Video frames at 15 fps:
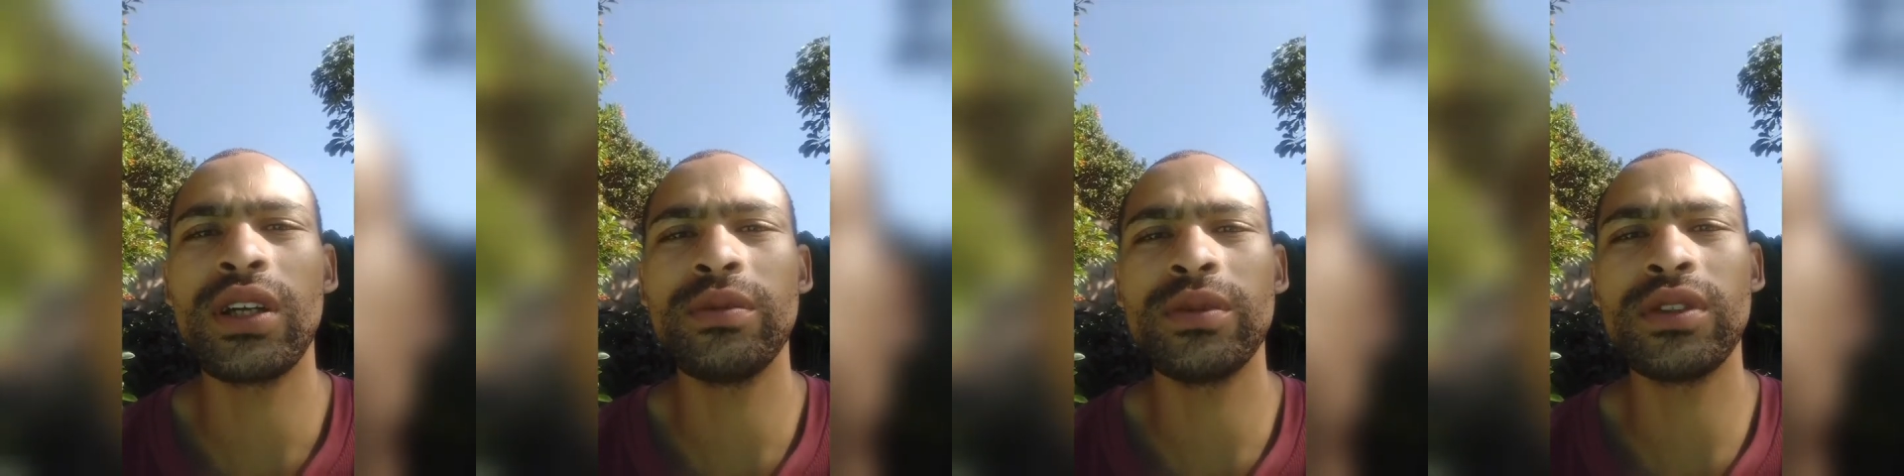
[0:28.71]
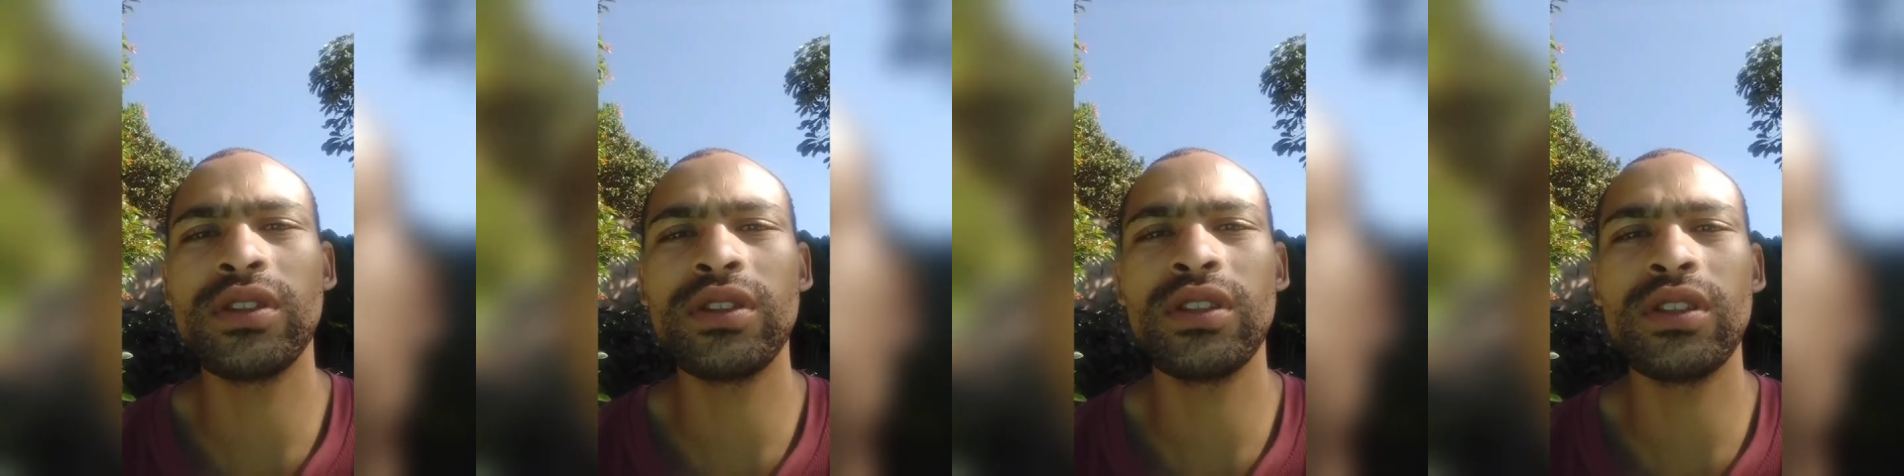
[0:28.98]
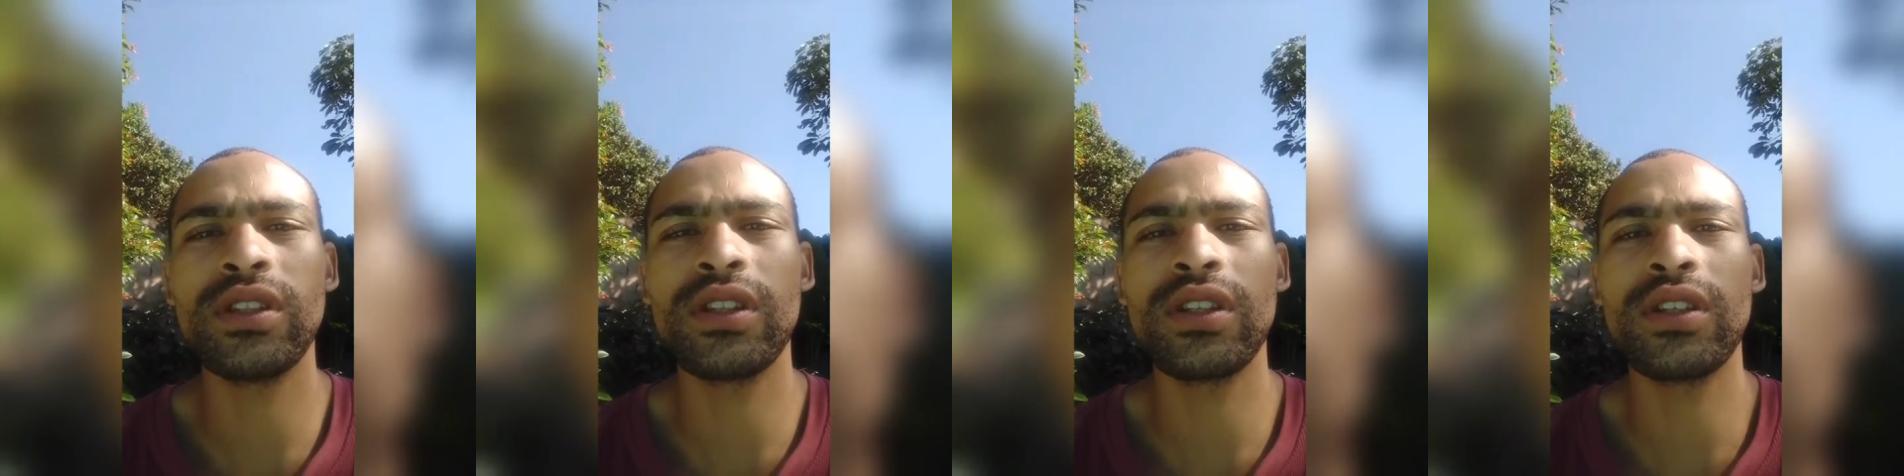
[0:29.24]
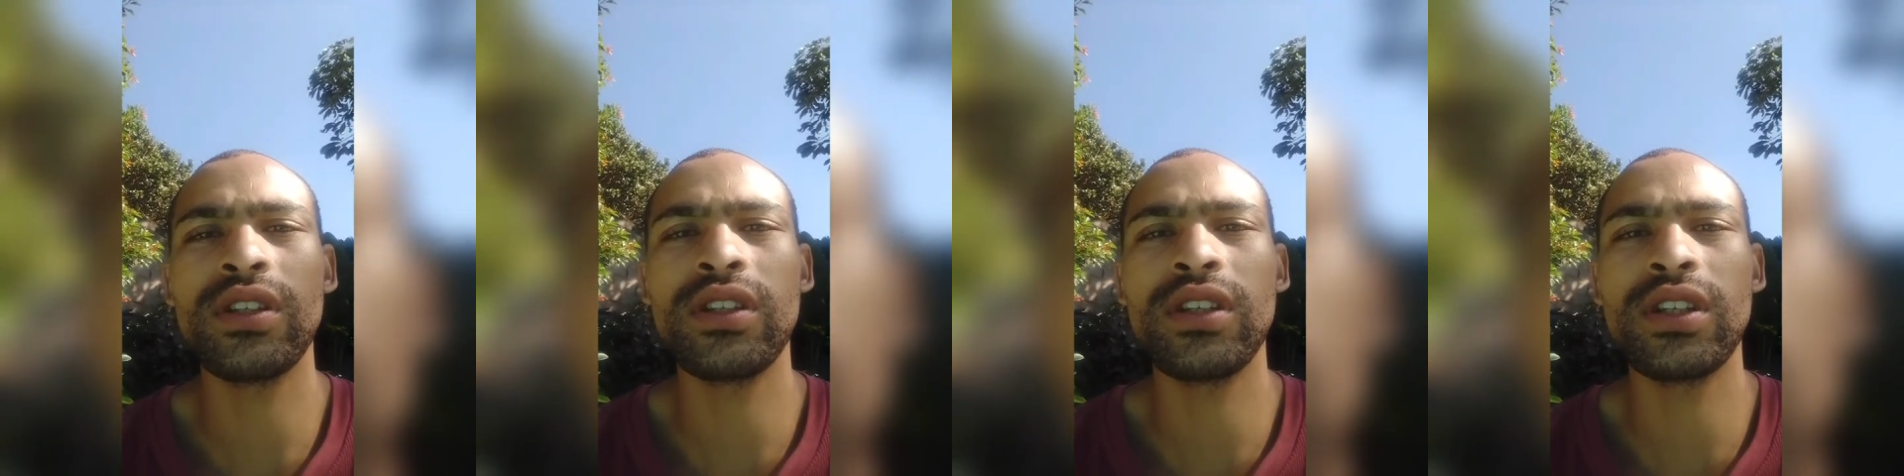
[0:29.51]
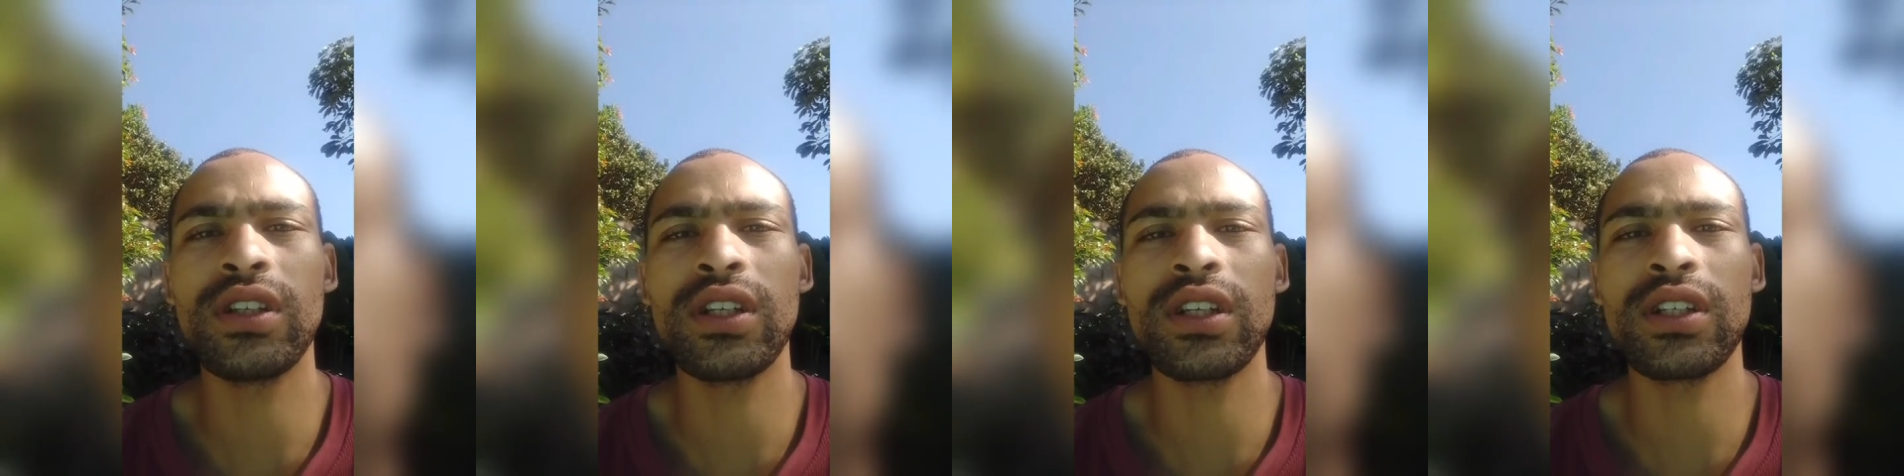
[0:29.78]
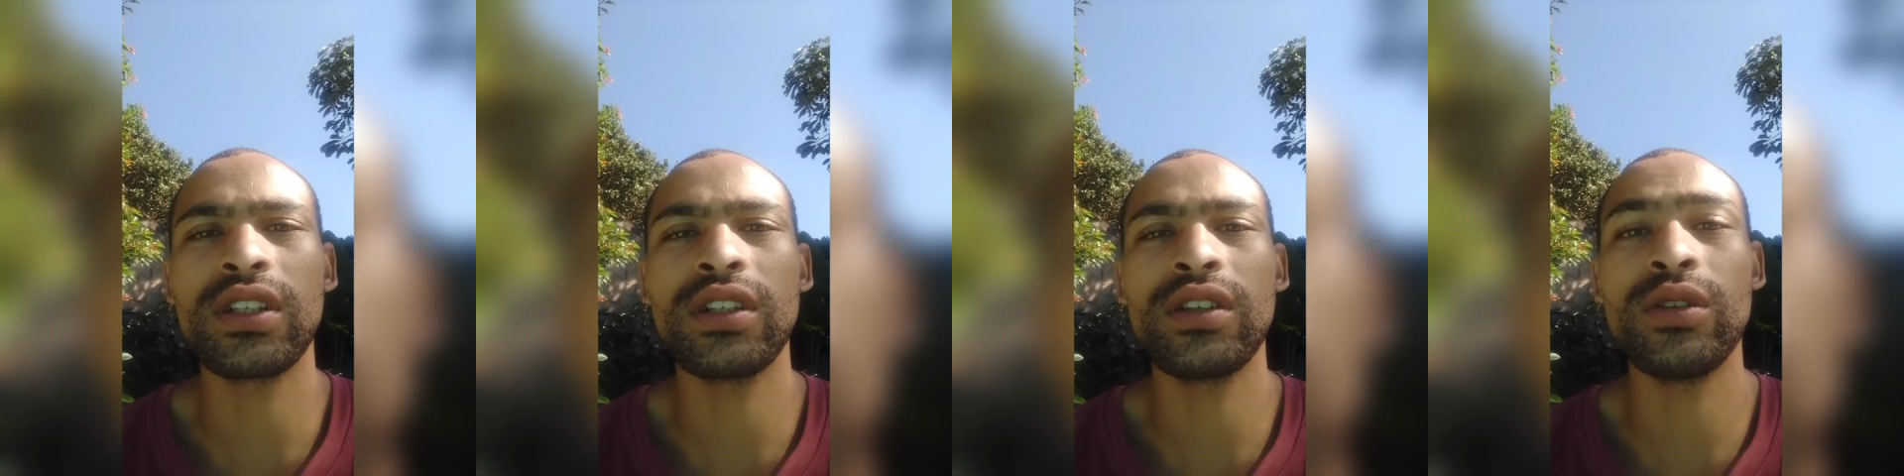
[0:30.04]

I'm just sitting thinking like,